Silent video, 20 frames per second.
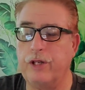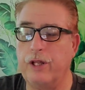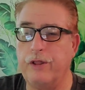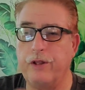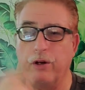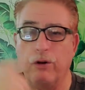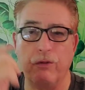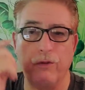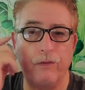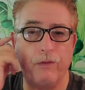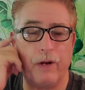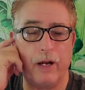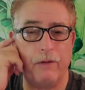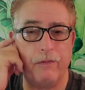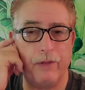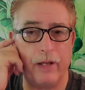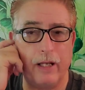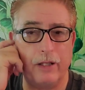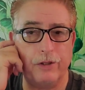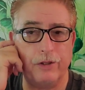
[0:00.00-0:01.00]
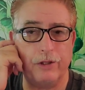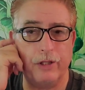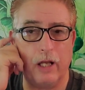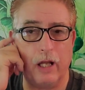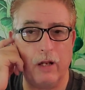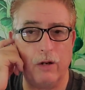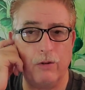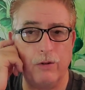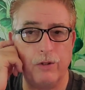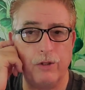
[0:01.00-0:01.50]
Nothing over
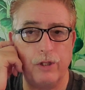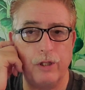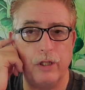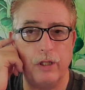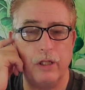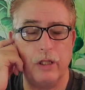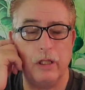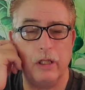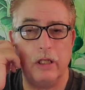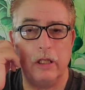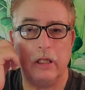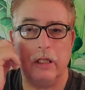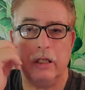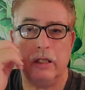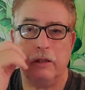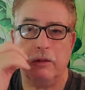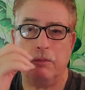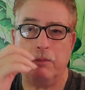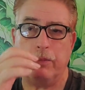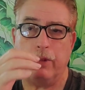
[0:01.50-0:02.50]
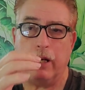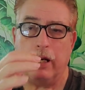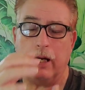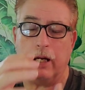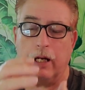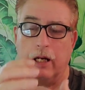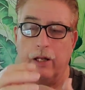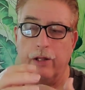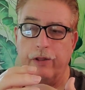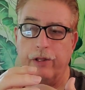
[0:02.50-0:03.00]

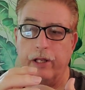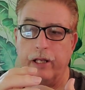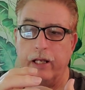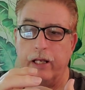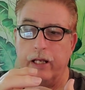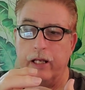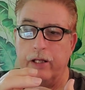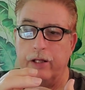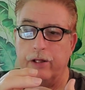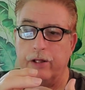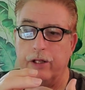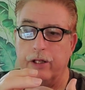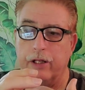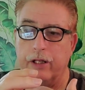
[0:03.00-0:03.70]
$5,000.